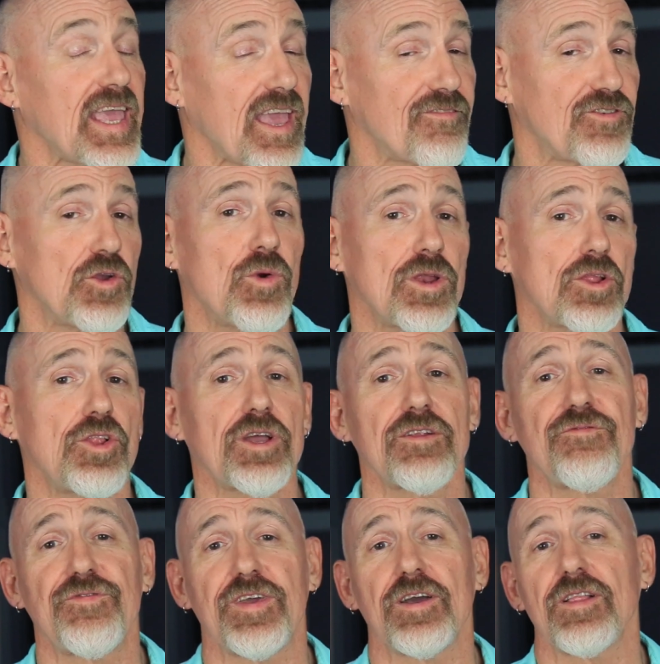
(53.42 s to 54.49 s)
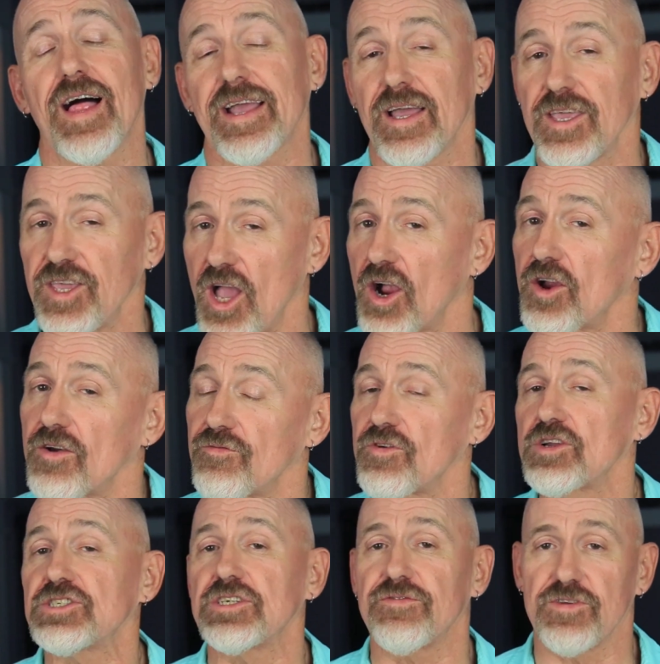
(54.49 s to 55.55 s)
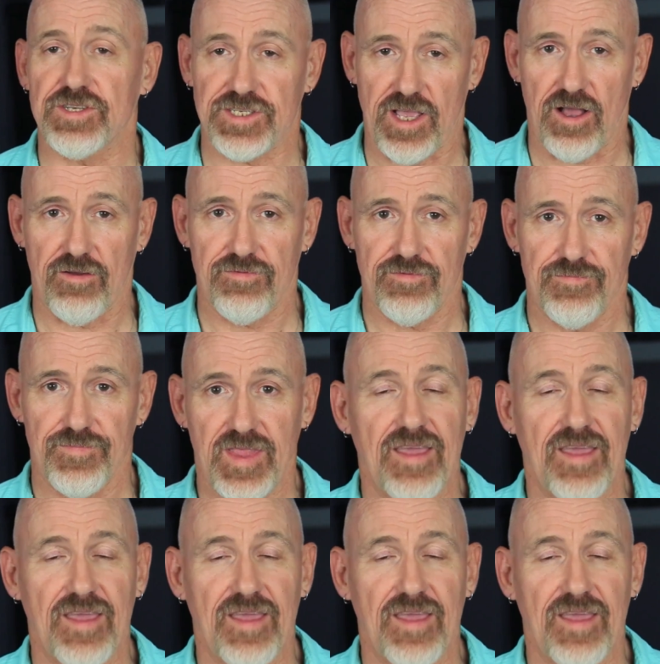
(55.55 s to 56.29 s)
If you want to look and feel like a younger version of yourself,